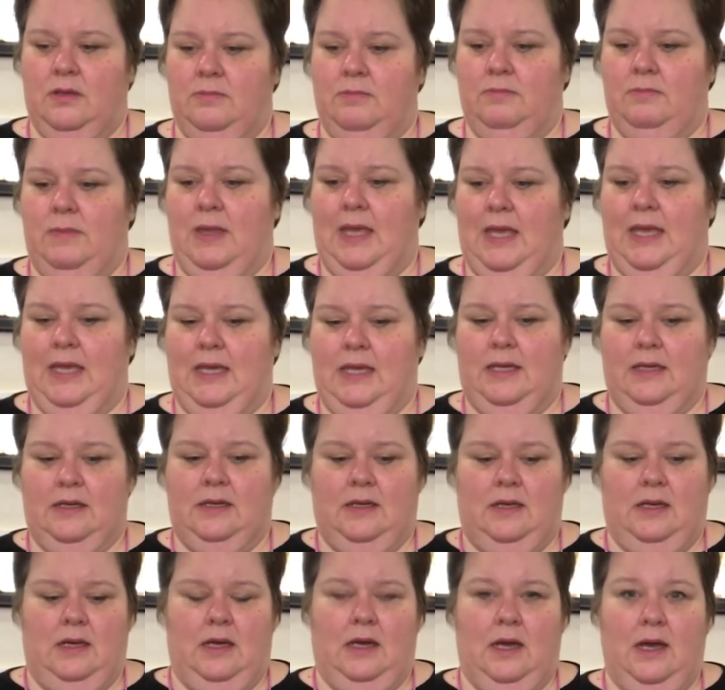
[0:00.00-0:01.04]
made
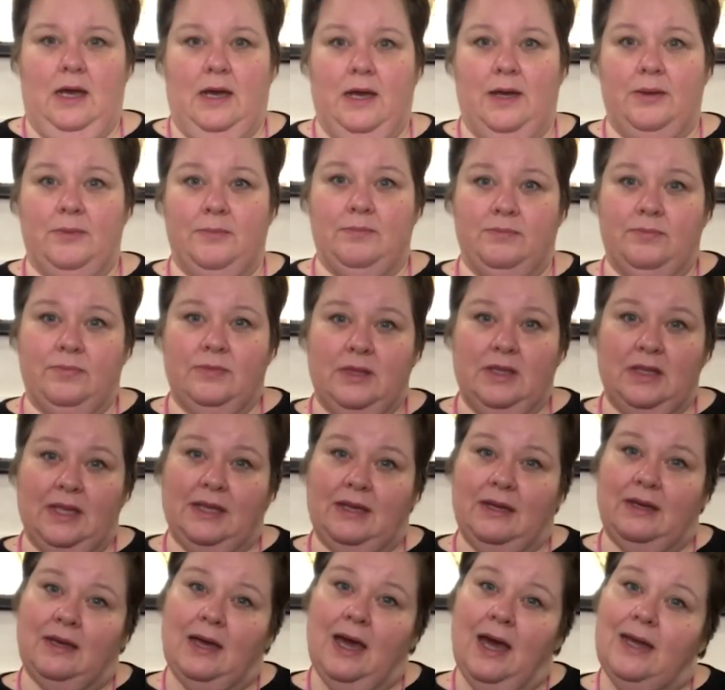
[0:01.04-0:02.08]
like
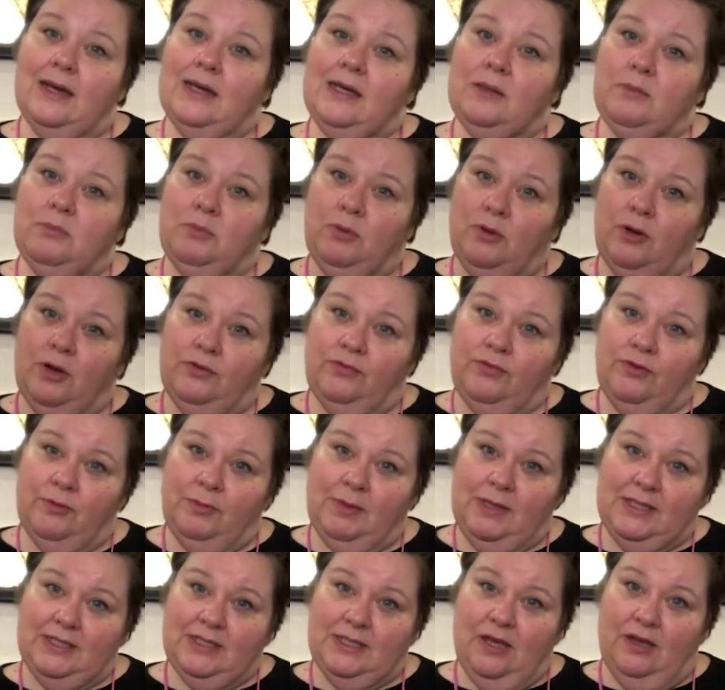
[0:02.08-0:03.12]
a cutting board for
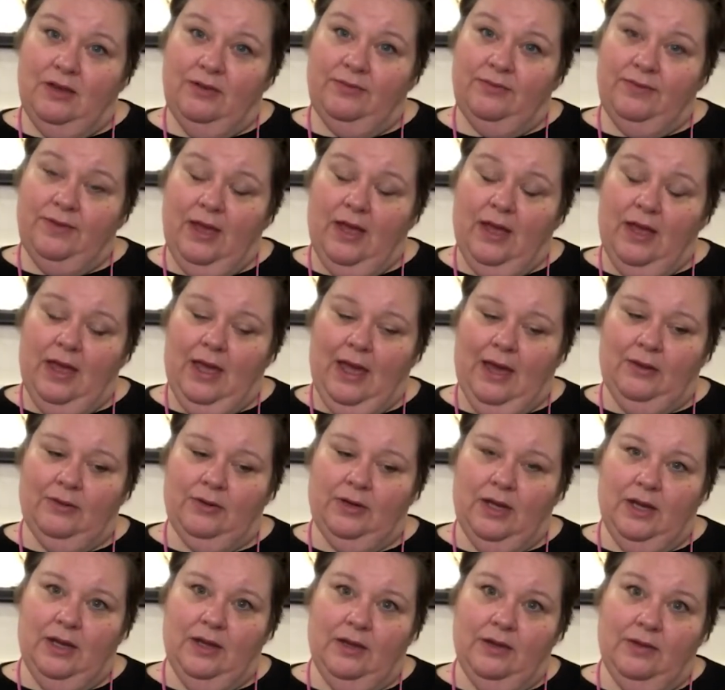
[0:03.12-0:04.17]
myself out
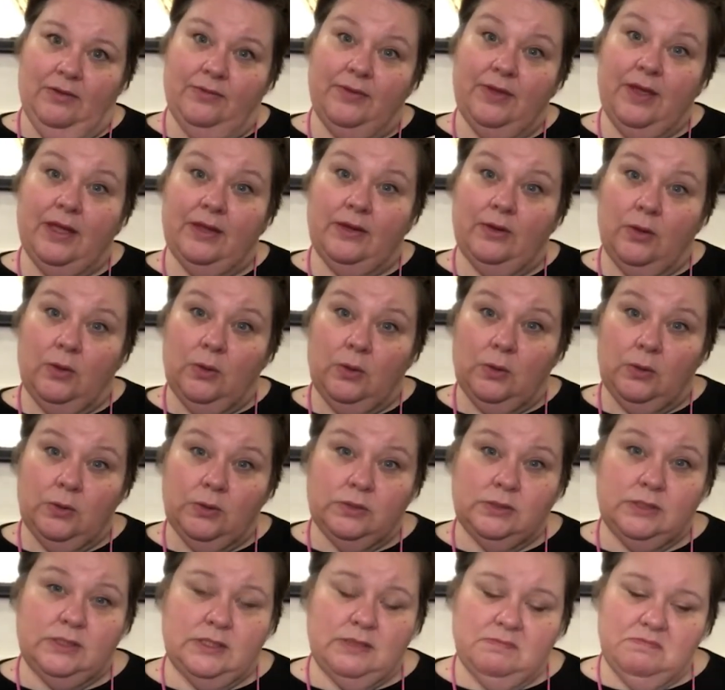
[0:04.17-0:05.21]
of an
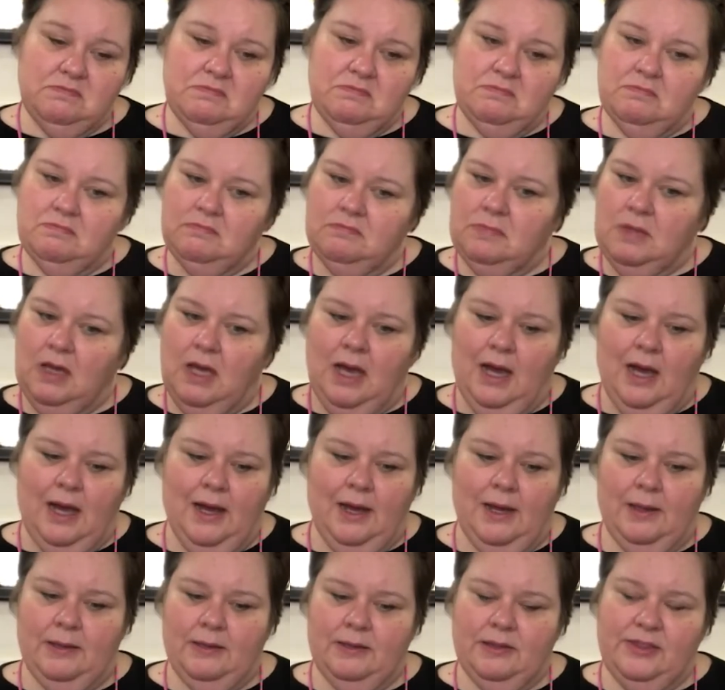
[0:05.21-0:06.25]
old
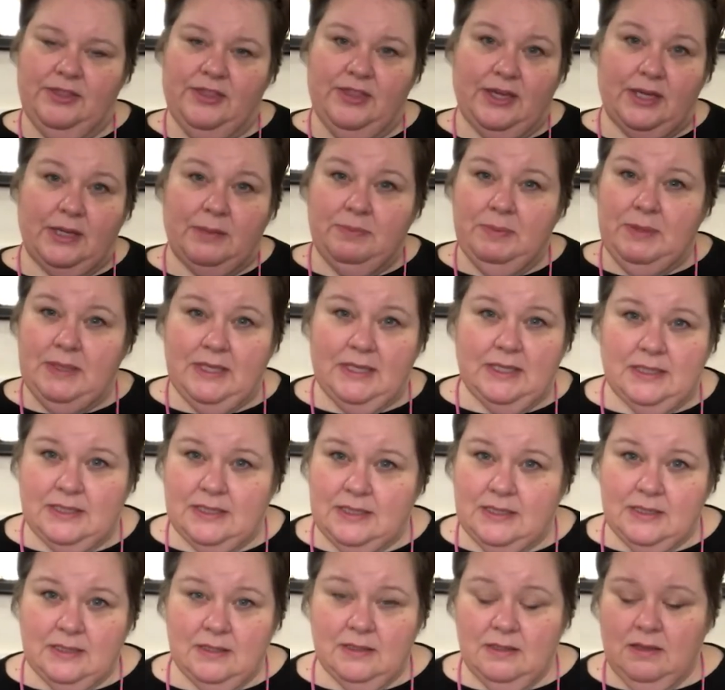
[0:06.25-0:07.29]
thick
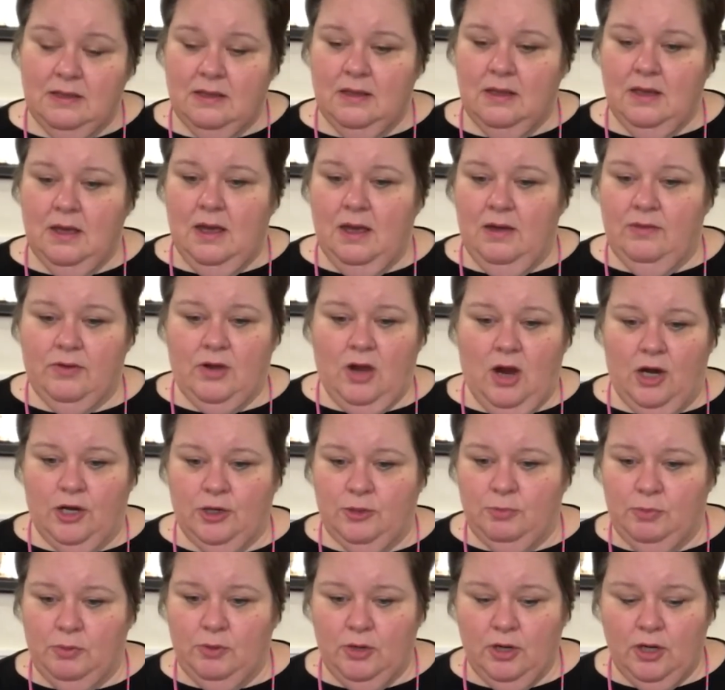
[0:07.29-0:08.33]
piece of
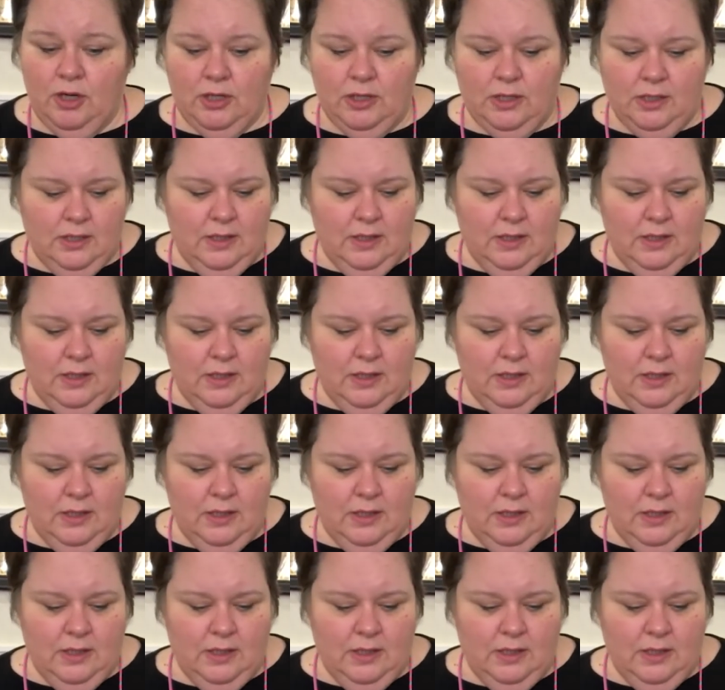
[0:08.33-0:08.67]
cardboard